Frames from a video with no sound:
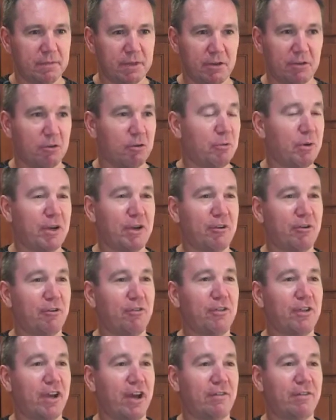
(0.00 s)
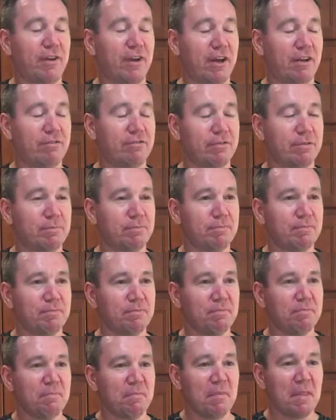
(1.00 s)
I don't know why you turned the oven
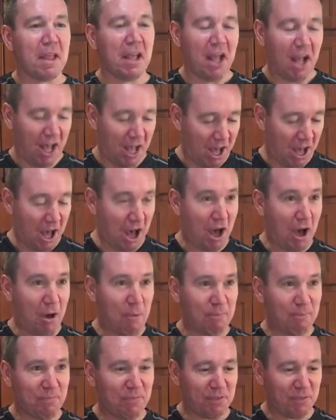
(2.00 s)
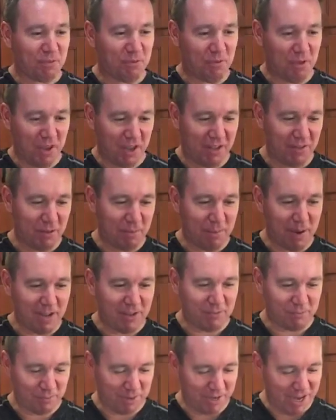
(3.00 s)
off. In the
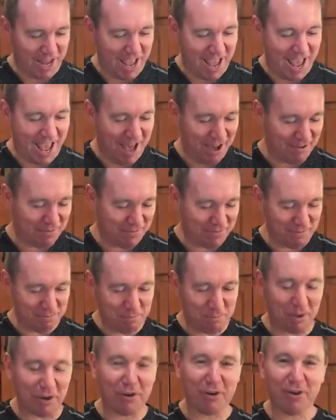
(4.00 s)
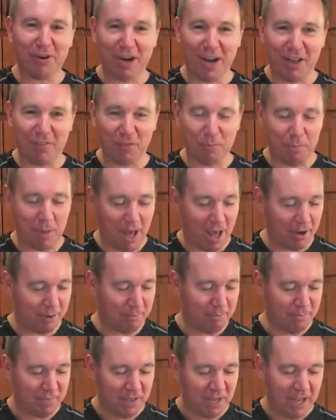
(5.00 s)
base, we're going to have butter at the
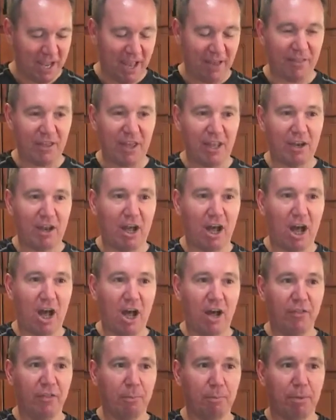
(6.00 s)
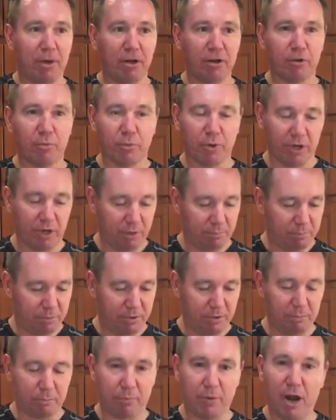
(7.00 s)
bottom. And then on the butter, we're going to
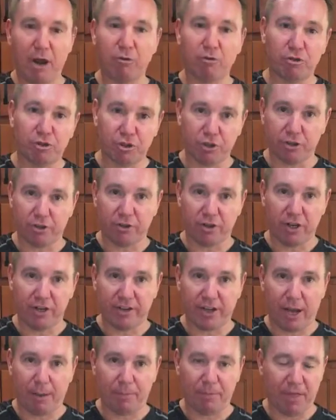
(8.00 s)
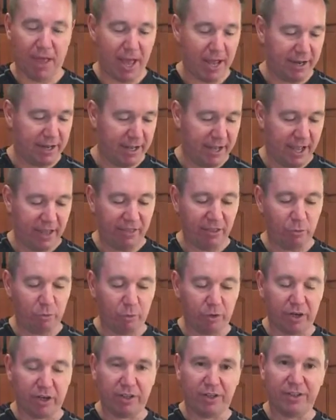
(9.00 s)
put brown sugar on top of that. And then
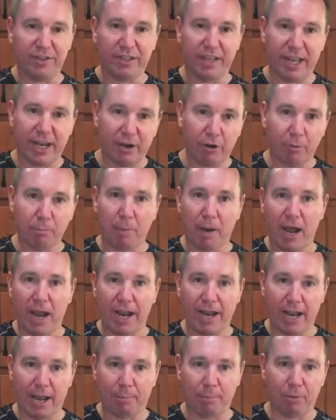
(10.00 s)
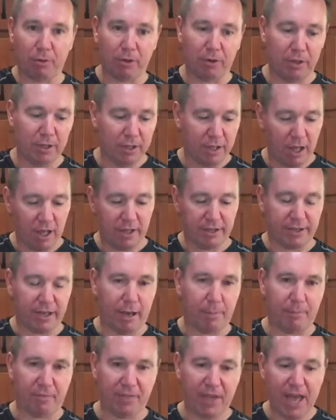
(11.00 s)
we're going to layer pineapple on
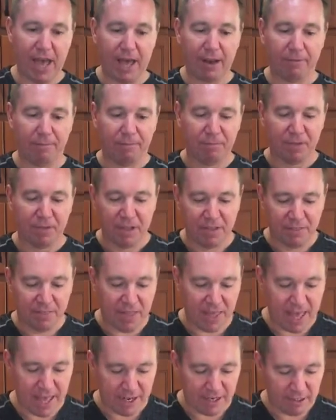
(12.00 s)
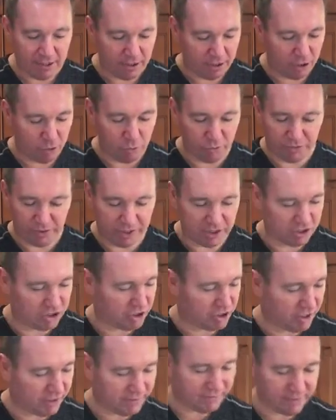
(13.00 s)
top of that. Then, using
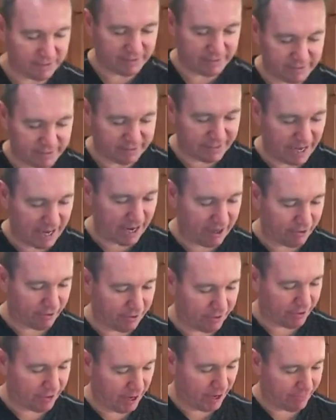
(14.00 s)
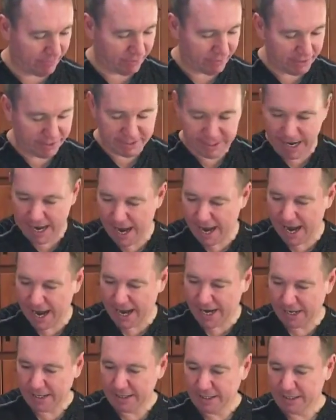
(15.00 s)
just a standard,
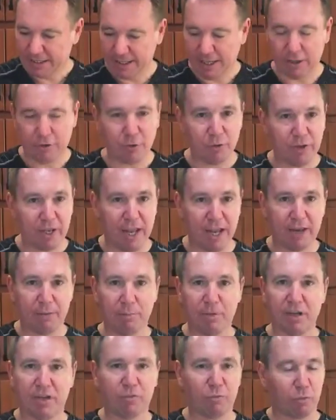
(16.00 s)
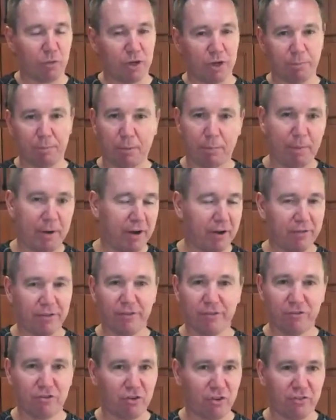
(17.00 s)
everyday yellow cake mix, we're going to prepare
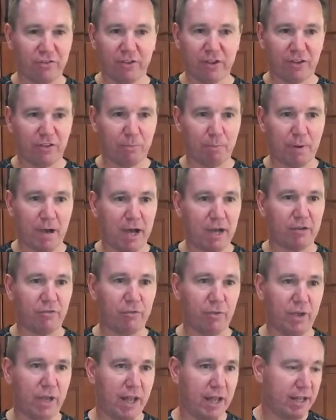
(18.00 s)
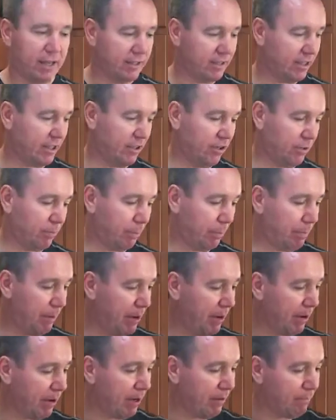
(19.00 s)
this just like the box would tell you to
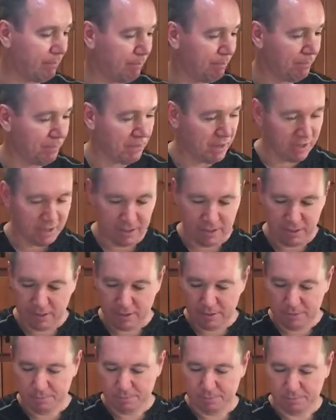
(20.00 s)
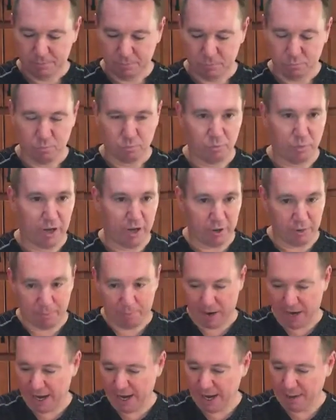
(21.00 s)
prepare it. We have our
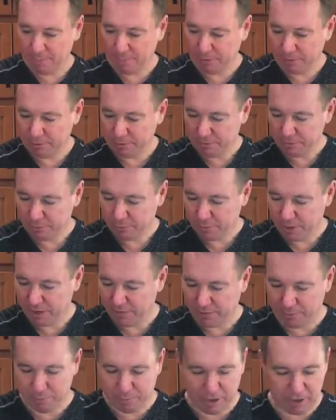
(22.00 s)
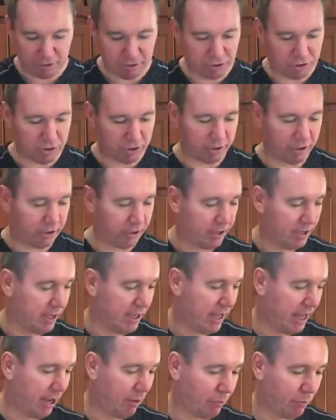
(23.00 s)
pineapple, we have our brown sugar,
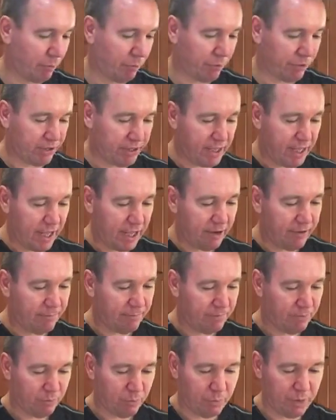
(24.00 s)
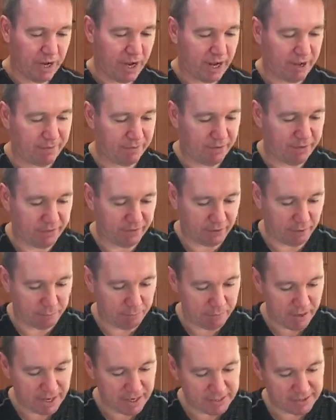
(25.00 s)
and when we're done, we have this
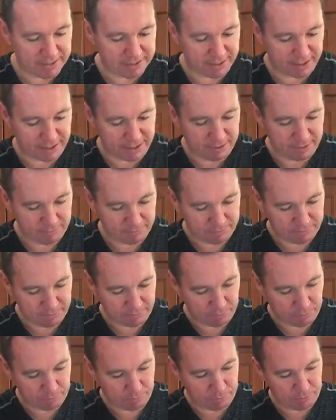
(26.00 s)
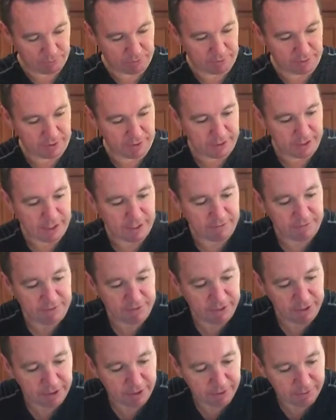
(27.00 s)
amazing, let me pull the lid off
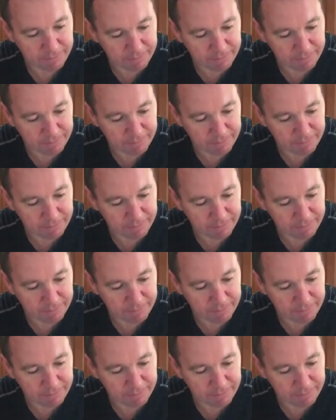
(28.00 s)
here,